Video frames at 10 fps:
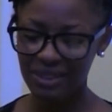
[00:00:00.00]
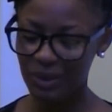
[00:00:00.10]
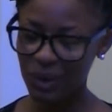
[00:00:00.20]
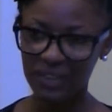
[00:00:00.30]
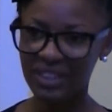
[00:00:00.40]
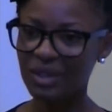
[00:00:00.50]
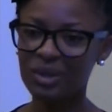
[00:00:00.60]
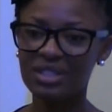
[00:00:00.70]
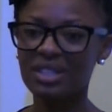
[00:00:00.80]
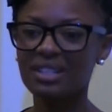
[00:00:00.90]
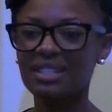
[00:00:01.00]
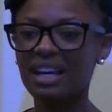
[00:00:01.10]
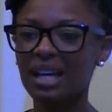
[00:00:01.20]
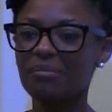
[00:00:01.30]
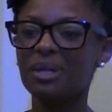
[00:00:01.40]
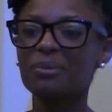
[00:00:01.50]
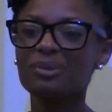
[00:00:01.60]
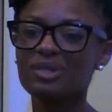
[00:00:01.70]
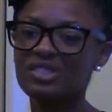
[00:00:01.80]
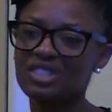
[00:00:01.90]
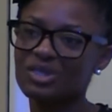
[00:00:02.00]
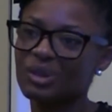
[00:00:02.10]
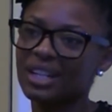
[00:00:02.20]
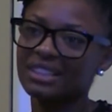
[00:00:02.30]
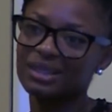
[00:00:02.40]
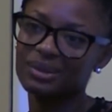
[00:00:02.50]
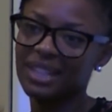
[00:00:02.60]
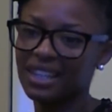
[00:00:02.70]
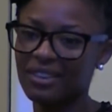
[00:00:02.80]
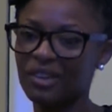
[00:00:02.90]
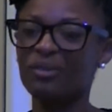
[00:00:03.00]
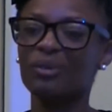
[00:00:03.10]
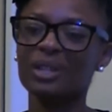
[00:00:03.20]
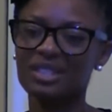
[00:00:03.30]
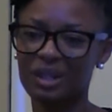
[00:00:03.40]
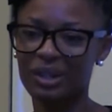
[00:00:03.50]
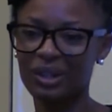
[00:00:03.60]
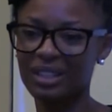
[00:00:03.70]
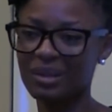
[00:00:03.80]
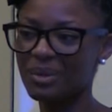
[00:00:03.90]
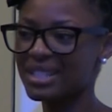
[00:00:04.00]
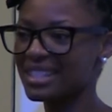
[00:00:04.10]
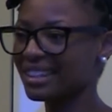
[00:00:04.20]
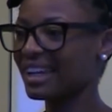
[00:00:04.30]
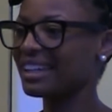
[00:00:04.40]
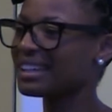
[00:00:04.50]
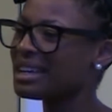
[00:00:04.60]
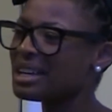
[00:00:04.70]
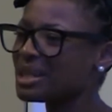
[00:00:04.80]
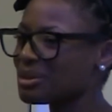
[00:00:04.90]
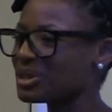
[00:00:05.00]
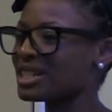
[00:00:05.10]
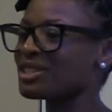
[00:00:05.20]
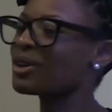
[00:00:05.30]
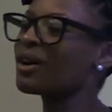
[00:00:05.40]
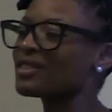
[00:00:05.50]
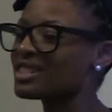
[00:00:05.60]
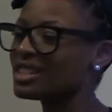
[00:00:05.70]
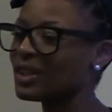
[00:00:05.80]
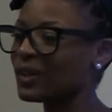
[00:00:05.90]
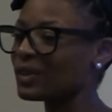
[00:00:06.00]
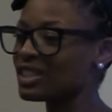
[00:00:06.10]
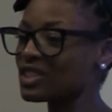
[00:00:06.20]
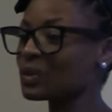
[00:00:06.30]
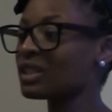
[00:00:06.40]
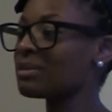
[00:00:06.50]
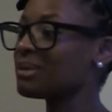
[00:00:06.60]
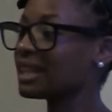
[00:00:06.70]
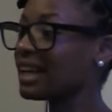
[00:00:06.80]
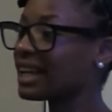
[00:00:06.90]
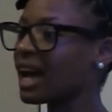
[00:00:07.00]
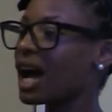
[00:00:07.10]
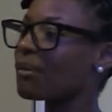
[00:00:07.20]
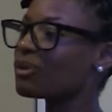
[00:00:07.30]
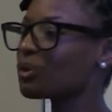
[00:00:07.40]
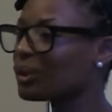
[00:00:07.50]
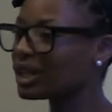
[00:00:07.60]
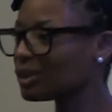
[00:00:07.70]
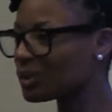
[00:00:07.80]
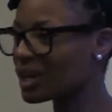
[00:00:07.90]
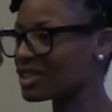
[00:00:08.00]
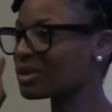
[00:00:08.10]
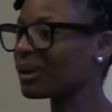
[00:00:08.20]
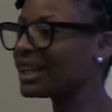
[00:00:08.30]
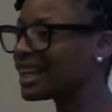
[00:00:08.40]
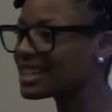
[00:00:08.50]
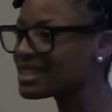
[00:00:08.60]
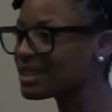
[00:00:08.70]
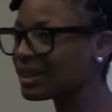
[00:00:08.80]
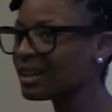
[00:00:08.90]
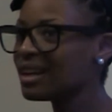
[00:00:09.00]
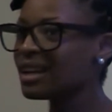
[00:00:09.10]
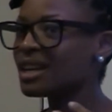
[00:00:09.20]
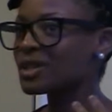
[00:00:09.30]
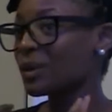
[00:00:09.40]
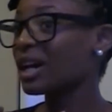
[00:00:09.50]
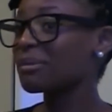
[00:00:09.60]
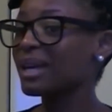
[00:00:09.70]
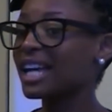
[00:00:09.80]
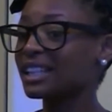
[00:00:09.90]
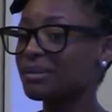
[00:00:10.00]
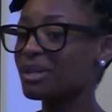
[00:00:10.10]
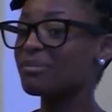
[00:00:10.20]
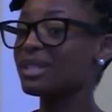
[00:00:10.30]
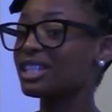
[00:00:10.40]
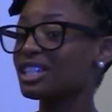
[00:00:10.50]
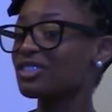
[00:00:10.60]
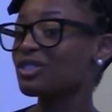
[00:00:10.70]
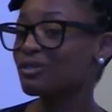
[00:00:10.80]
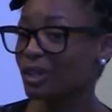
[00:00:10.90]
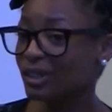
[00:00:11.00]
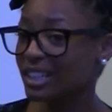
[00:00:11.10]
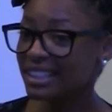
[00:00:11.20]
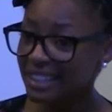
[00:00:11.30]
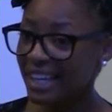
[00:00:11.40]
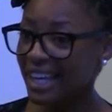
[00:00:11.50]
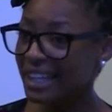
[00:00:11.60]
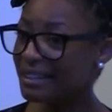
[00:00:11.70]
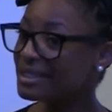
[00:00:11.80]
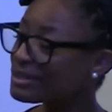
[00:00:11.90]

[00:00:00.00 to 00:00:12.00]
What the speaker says: throughout that whole entire time, people were just trying to get their voice heard. It wasn't like they were trying to solve the scenario. They just wanted to be like, I'm the one who has the right answer. So automatically, me being introverted and